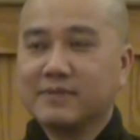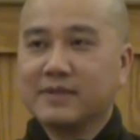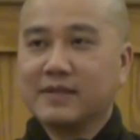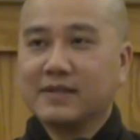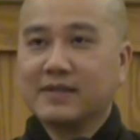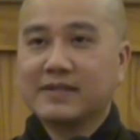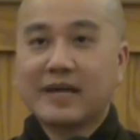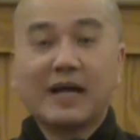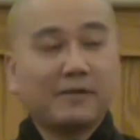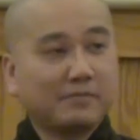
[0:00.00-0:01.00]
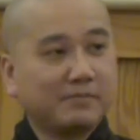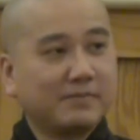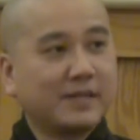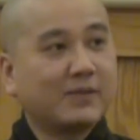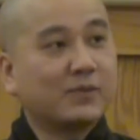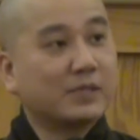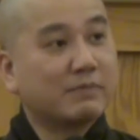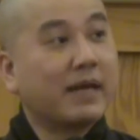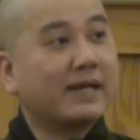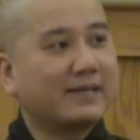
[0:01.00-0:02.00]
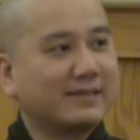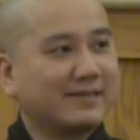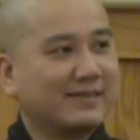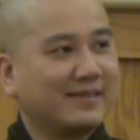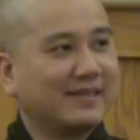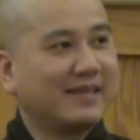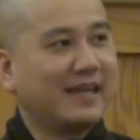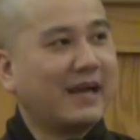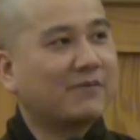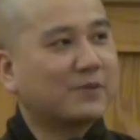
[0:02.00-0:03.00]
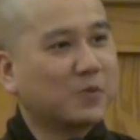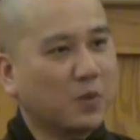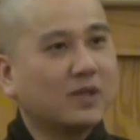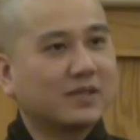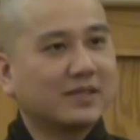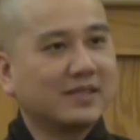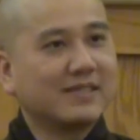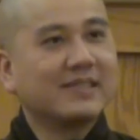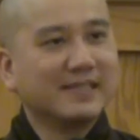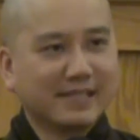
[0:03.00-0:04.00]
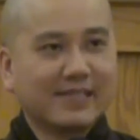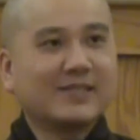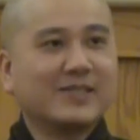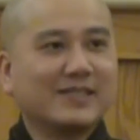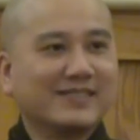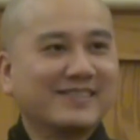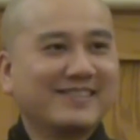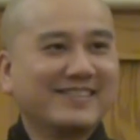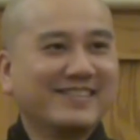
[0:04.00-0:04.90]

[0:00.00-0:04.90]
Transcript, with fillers: the, the time that we spend after work is in the kitchen